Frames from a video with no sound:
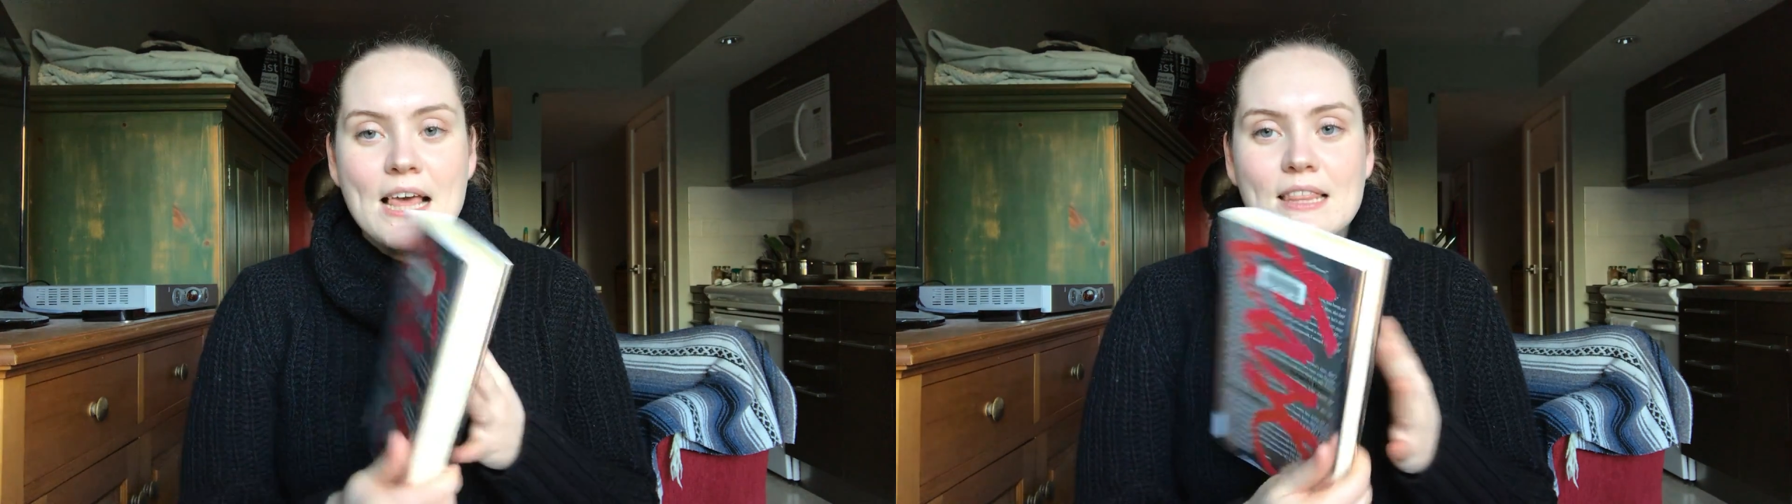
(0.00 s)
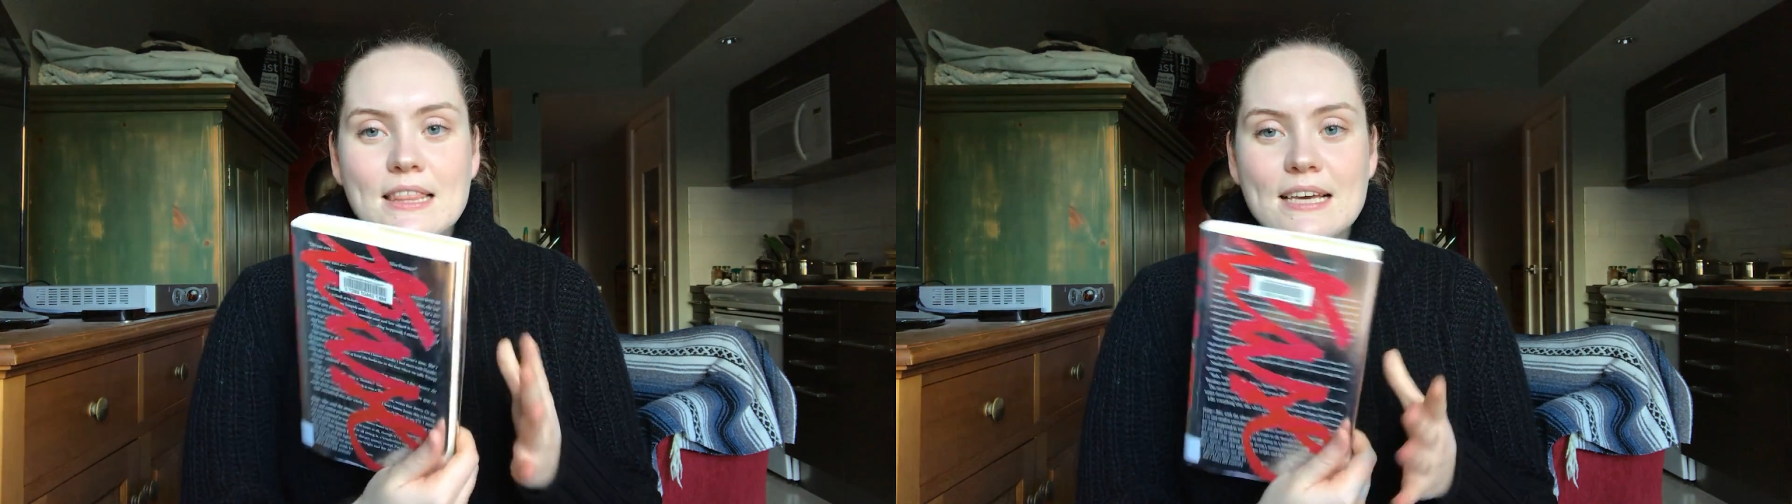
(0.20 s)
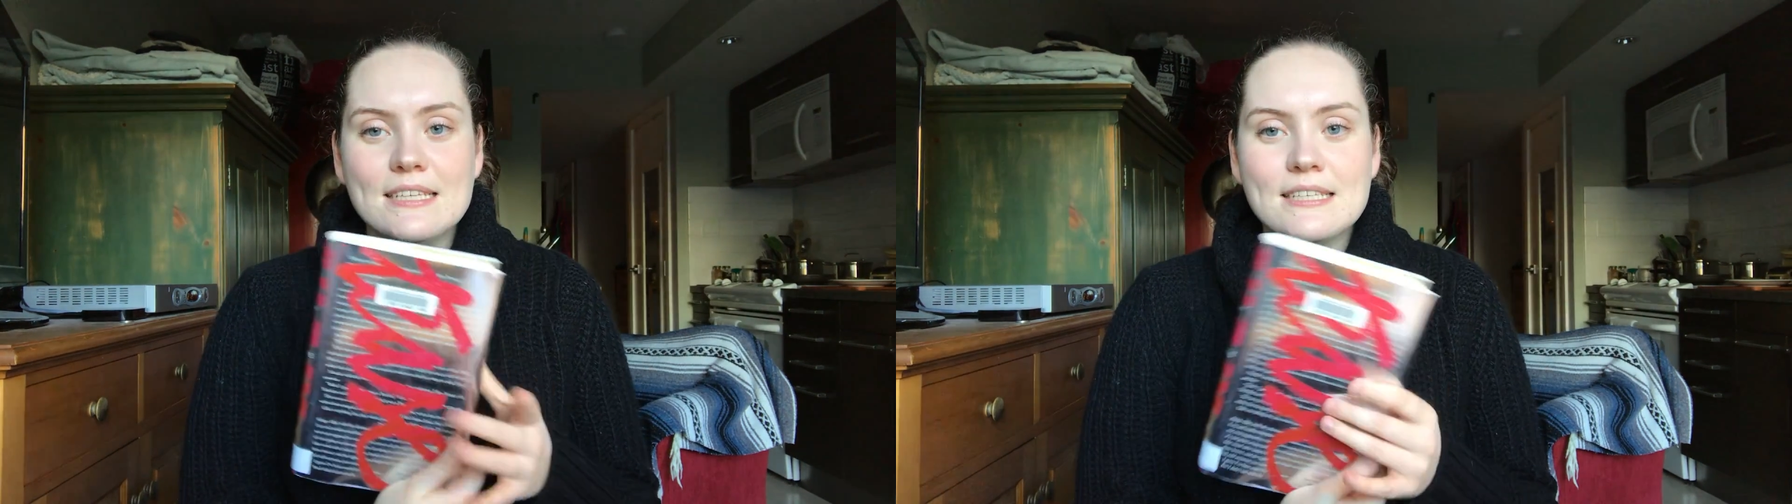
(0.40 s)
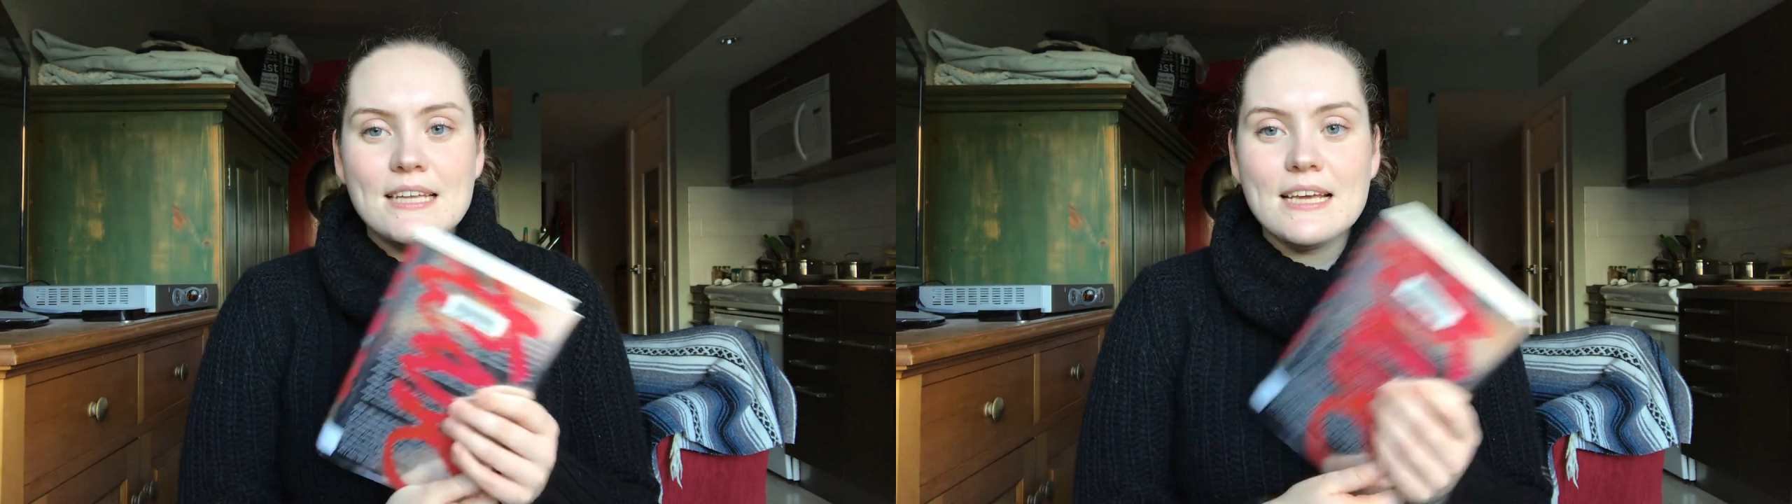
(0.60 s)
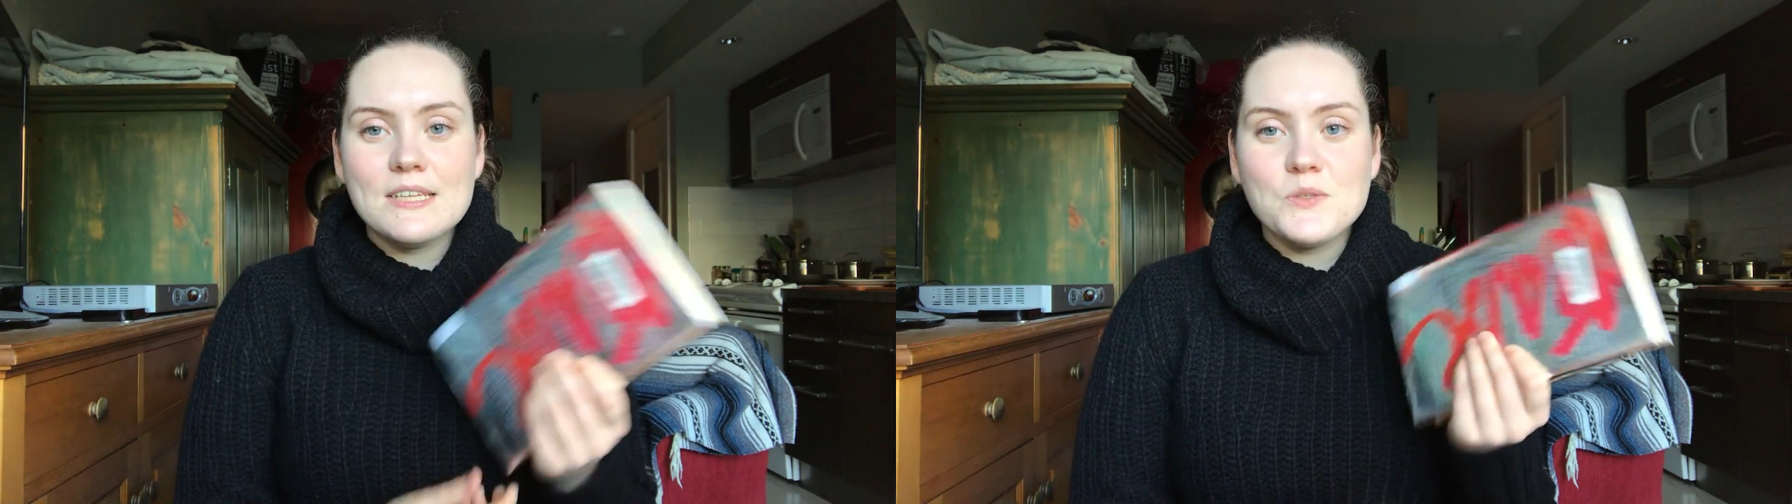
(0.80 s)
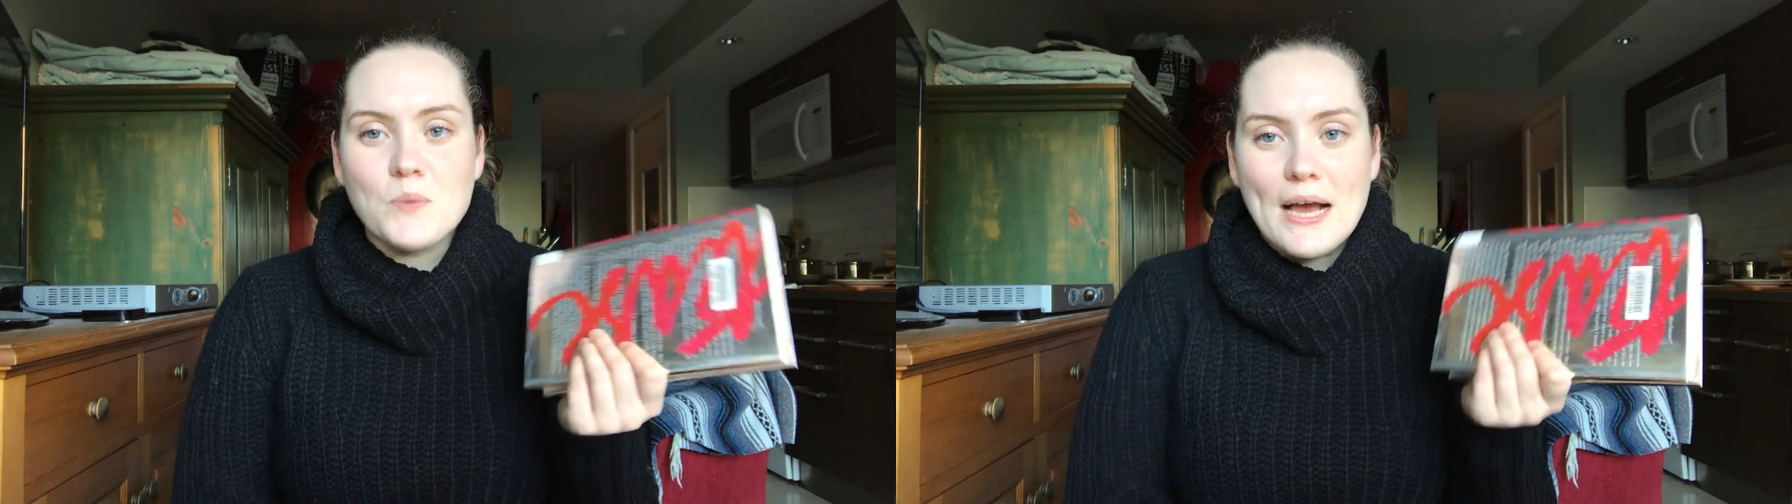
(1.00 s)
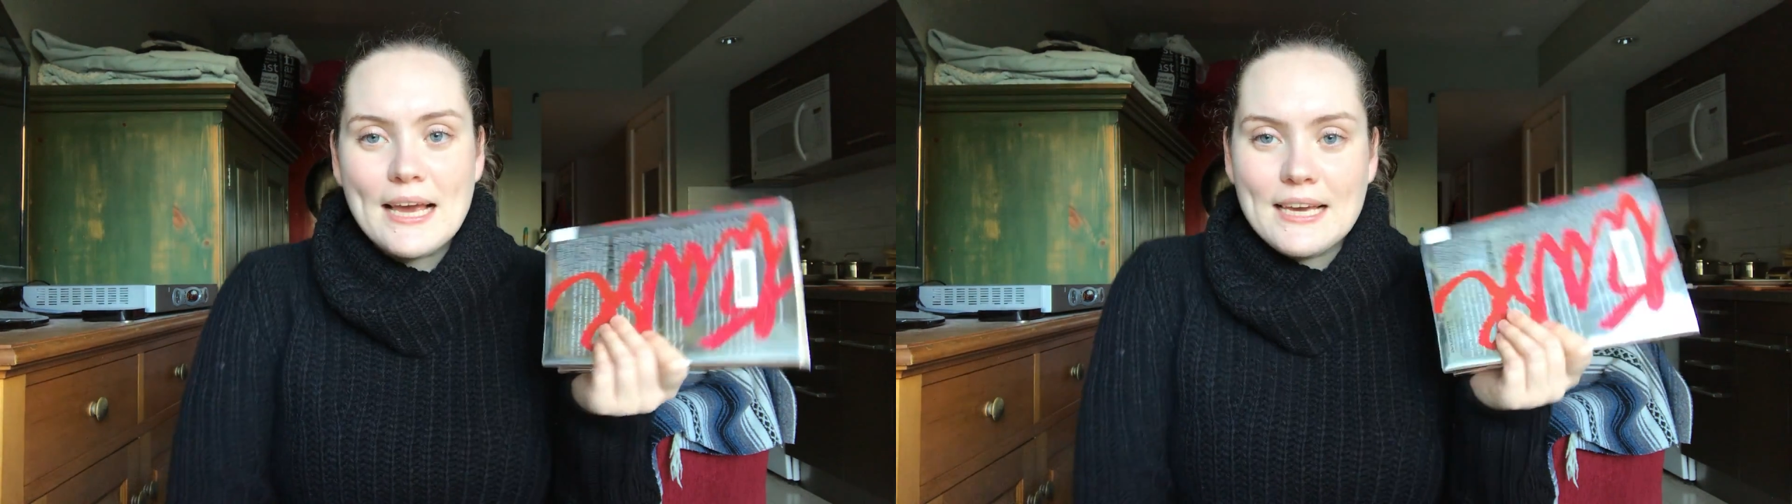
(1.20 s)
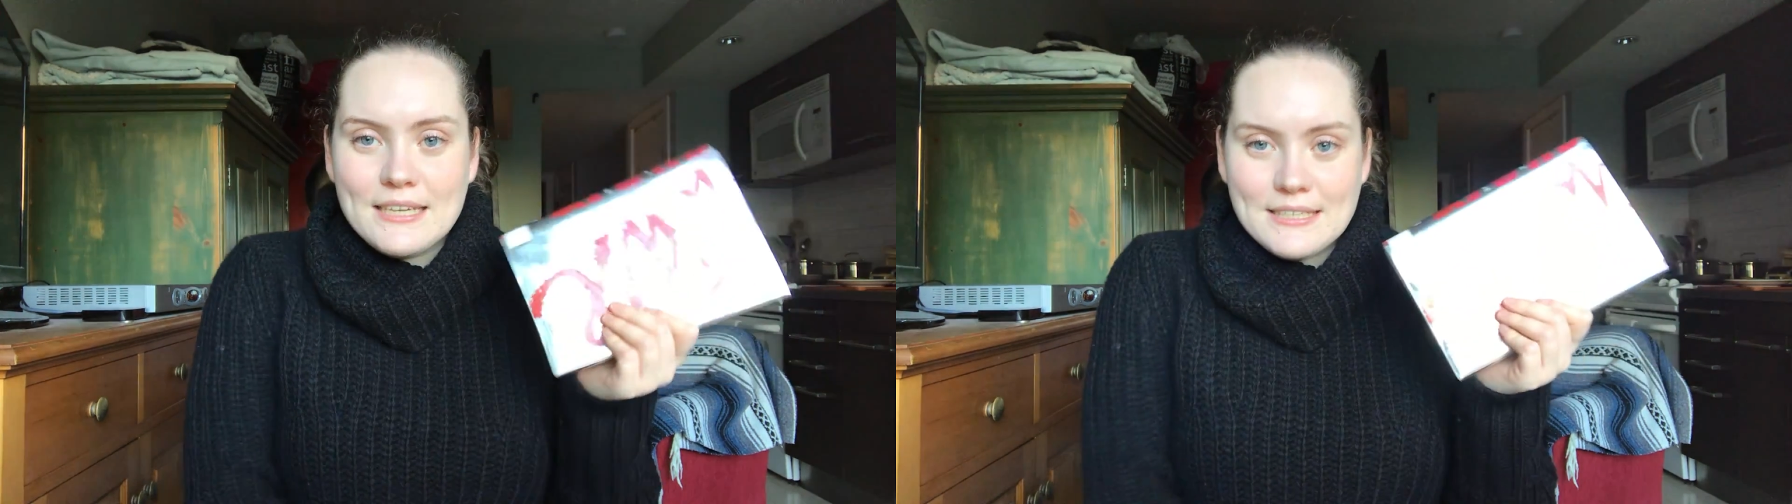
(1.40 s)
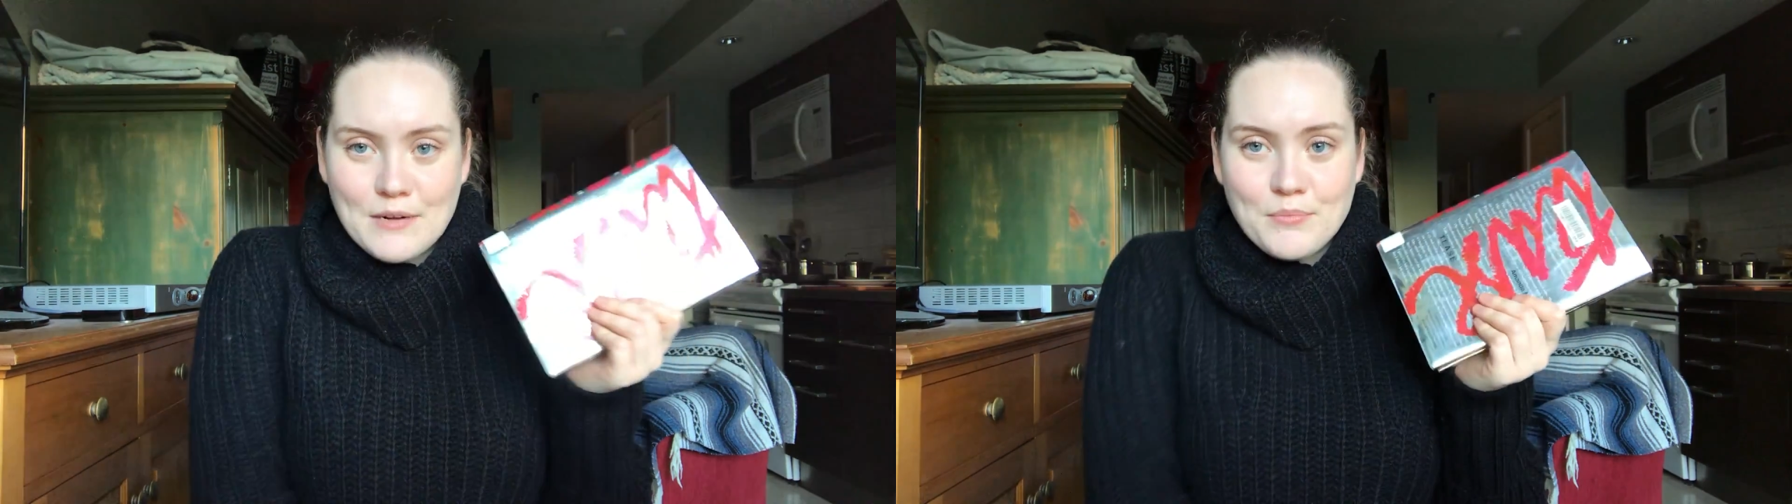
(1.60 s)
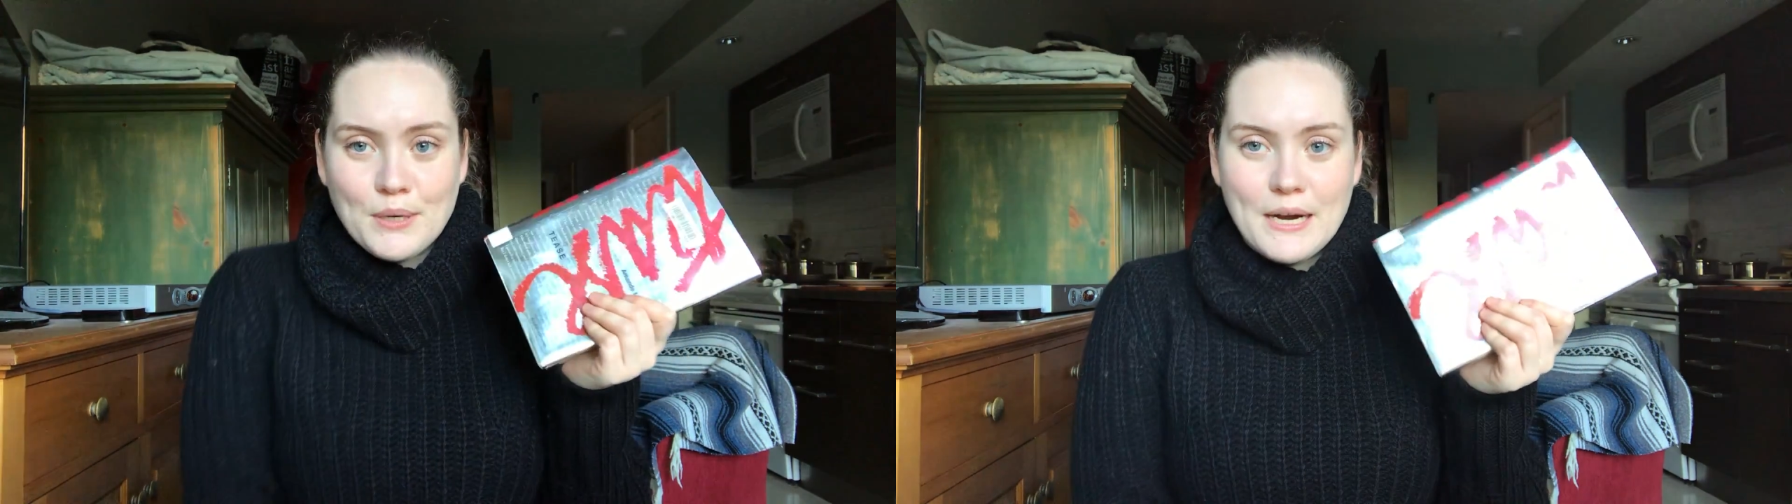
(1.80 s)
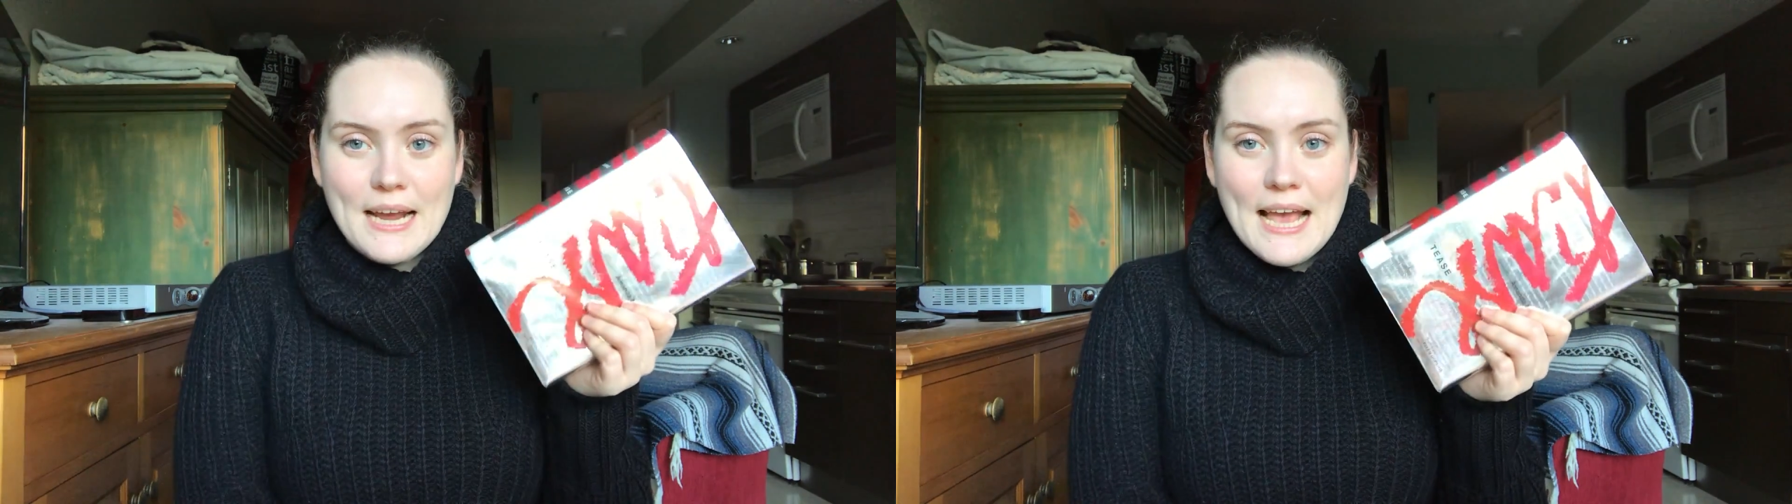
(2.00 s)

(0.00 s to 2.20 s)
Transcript: this is YA contemporary,